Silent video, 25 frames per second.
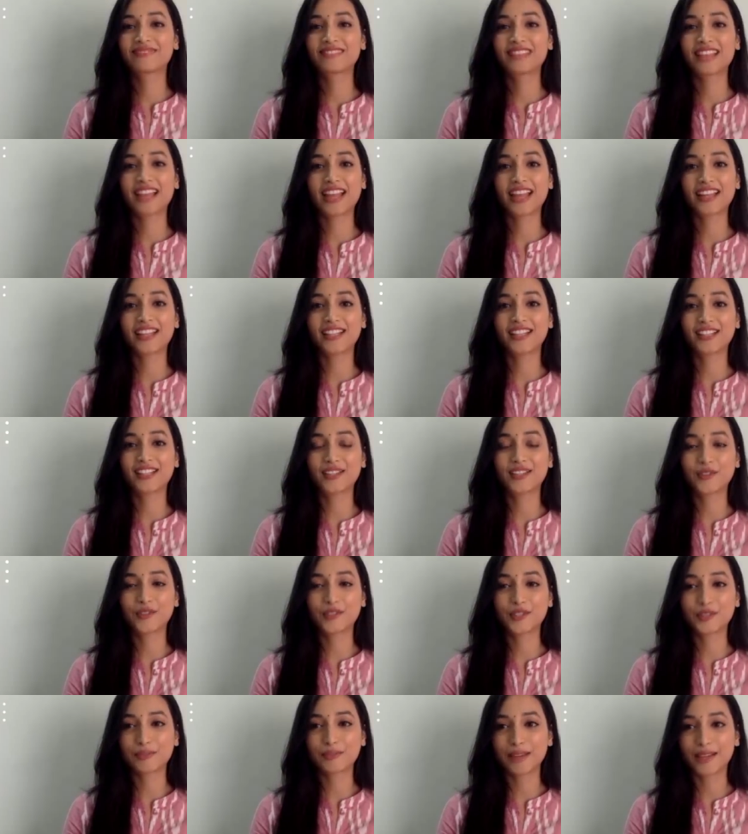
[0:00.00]
that you
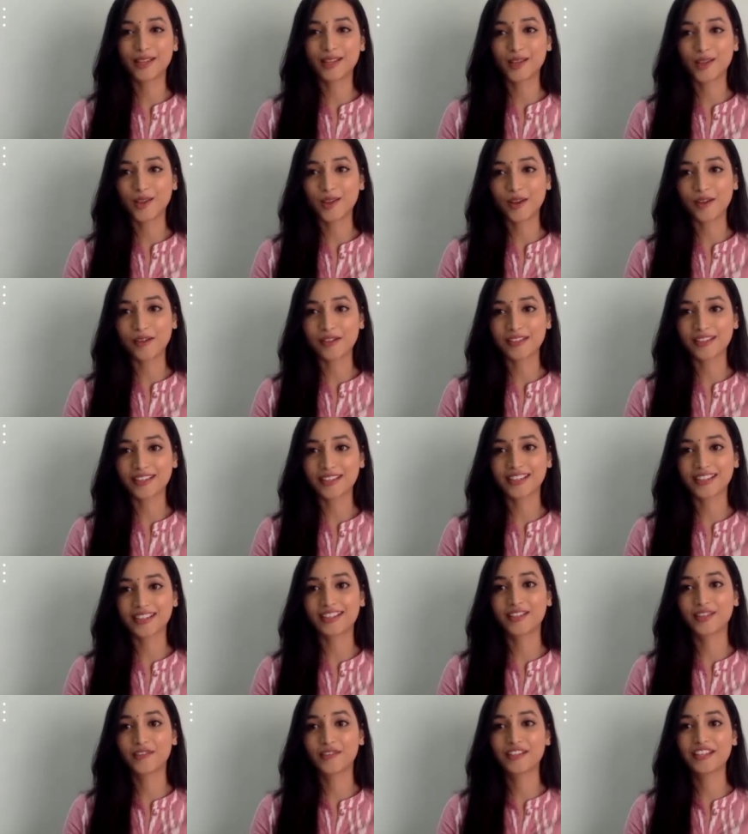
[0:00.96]
smile a lot
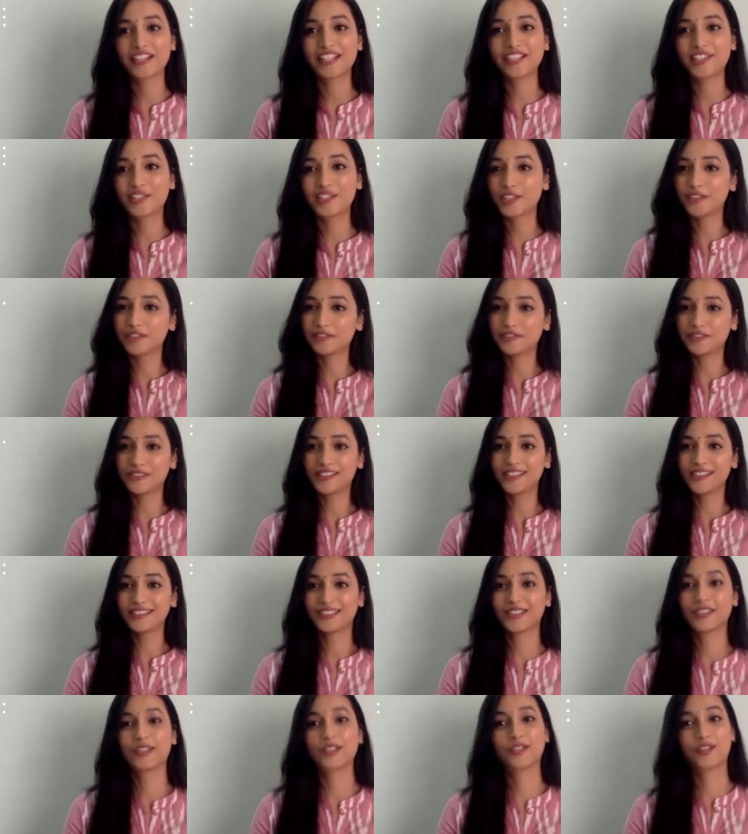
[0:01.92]
and you're very cheerful
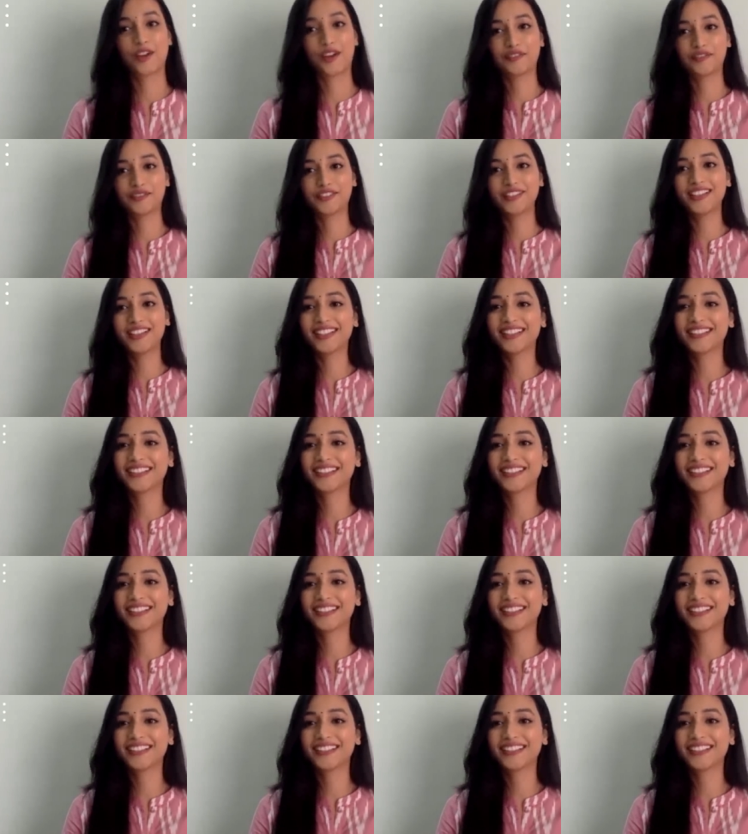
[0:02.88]
joyful